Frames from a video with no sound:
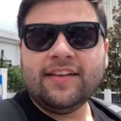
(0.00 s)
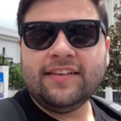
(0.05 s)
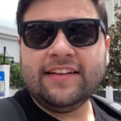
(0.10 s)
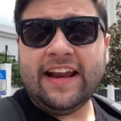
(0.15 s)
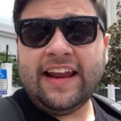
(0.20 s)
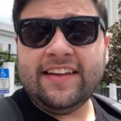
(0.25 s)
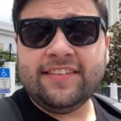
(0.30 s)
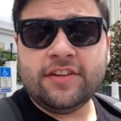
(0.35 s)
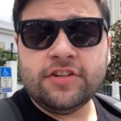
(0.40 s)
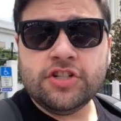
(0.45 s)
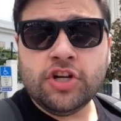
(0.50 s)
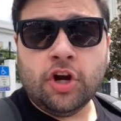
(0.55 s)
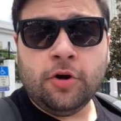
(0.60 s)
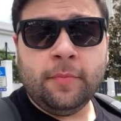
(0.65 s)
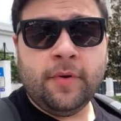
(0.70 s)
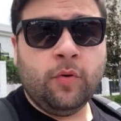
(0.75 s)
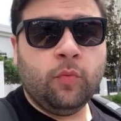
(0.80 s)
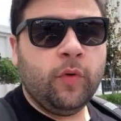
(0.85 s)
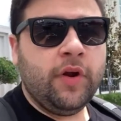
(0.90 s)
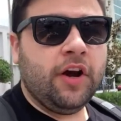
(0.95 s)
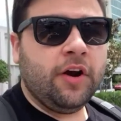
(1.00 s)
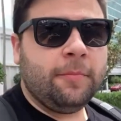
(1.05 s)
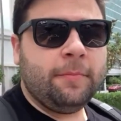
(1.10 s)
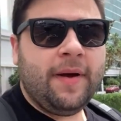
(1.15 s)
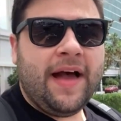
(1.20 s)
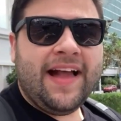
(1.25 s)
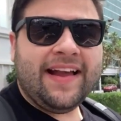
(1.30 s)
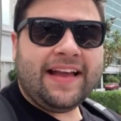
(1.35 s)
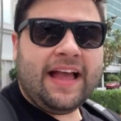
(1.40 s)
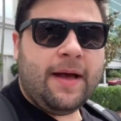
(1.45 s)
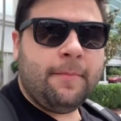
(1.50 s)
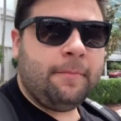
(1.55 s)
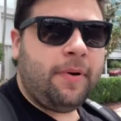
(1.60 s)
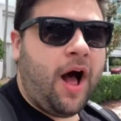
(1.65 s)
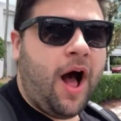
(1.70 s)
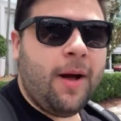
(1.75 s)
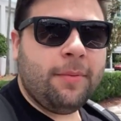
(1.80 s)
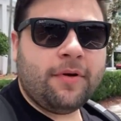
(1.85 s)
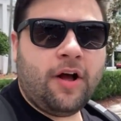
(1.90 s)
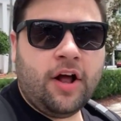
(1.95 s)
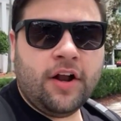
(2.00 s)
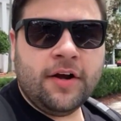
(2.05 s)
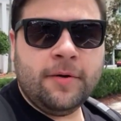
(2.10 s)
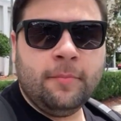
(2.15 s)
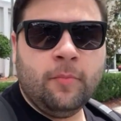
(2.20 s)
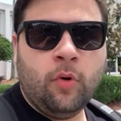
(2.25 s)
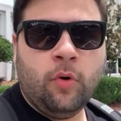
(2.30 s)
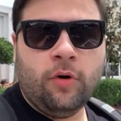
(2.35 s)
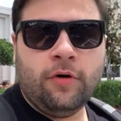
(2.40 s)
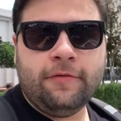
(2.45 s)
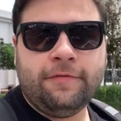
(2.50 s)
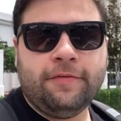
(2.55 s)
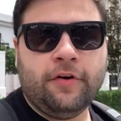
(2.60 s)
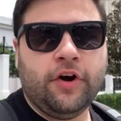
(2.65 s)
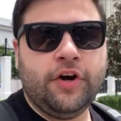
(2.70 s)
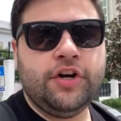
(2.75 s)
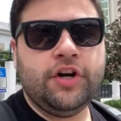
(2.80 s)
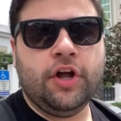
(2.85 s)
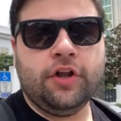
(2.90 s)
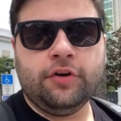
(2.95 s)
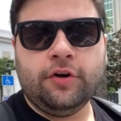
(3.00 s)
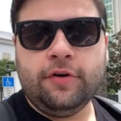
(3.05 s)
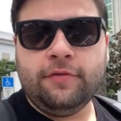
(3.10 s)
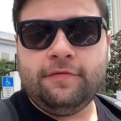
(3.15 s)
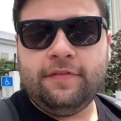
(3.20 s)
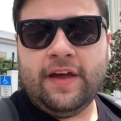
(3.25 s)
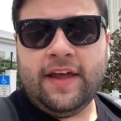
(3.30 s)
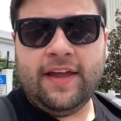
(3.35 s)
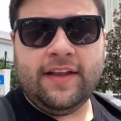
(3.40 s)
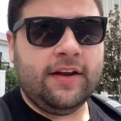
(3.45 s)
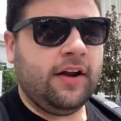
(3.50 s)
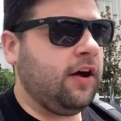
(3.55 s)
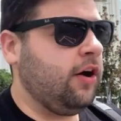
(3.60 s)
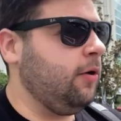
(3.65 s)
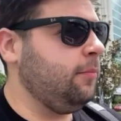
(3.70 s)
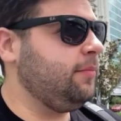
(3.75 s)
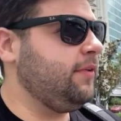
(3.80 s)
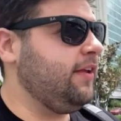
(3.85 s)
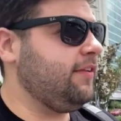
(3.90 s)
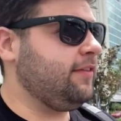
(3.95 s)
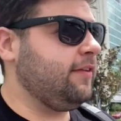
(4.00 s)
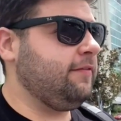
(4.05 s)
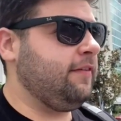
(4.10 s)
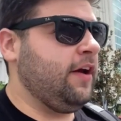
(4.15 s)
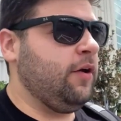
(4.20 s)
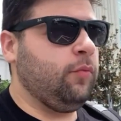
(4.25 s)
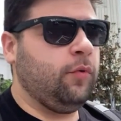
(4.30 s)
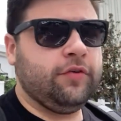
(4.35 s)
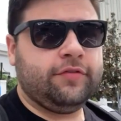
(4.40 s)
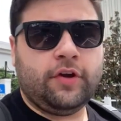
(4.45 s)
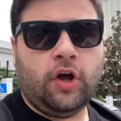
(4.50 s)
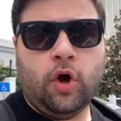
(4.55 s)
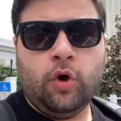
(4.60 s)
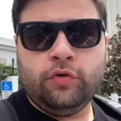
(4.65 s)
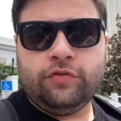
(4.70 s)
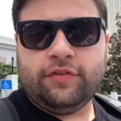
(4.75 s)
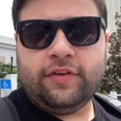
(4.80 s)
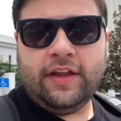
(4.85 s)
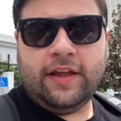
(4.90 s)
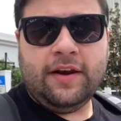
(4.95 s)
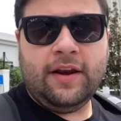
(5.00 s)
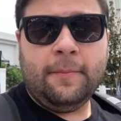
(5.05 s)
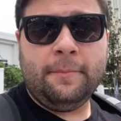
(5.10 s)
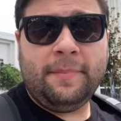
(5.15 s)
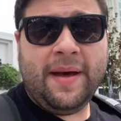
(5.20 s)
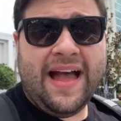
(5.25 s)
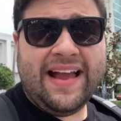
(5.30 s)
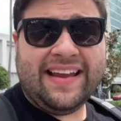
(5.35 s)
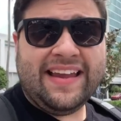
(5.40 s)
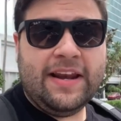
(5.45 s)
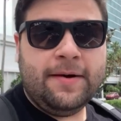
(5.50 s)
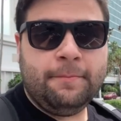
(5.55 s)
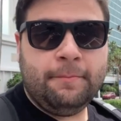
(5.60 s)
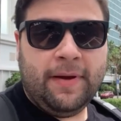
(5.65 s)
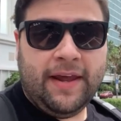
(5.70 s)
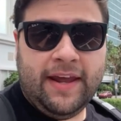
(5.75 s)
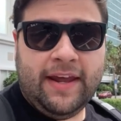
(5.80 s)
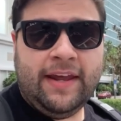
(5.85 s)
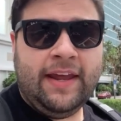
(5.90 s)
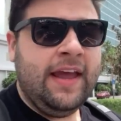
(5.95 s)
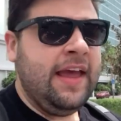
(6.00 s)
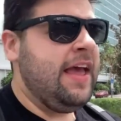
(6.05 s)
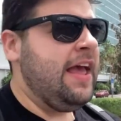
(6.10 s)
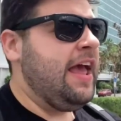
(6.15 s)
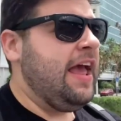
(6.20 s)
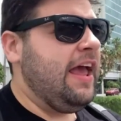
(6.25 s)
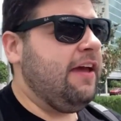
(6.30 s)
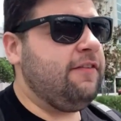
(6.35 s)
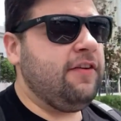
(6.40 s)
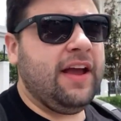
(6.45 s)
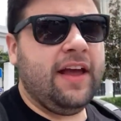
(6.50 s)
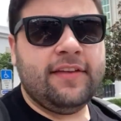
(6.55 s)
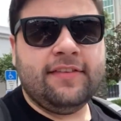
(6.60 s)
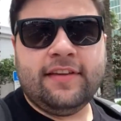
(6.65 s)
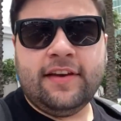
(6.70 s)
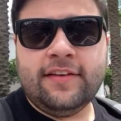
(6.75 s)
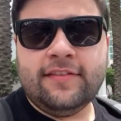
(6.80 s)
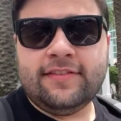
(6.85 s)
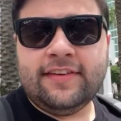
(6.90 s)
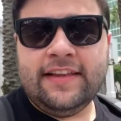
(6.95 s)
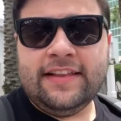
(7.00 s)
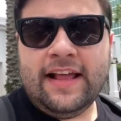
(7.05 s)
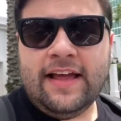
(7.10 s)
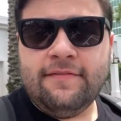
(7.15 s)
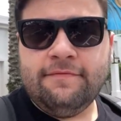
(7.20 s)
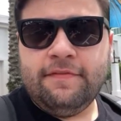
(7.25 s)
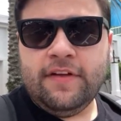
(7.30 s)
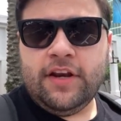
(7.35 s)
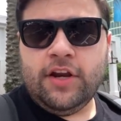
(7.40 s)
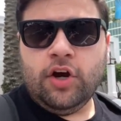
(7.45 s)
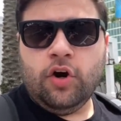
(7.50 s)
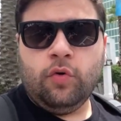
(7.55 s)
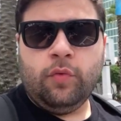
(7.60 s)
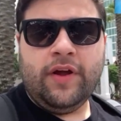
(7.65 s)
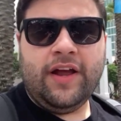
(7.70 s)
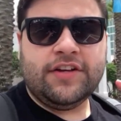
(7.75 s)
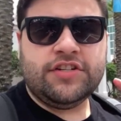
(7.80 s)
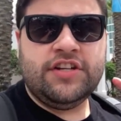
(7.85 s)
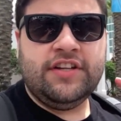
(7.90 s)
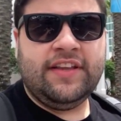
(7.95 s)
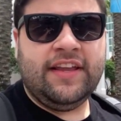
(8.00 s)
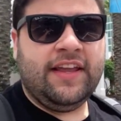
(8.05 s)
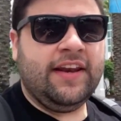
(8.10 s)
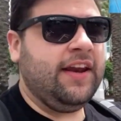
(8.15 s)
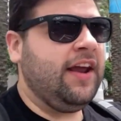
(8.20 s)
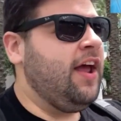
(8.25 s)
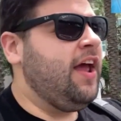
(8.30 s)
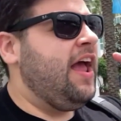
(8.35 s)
Ladies and gentlemen, we are back at Pop Kon and More for another event. This event was hosted back in May. If you guys didn't see that video, we actually did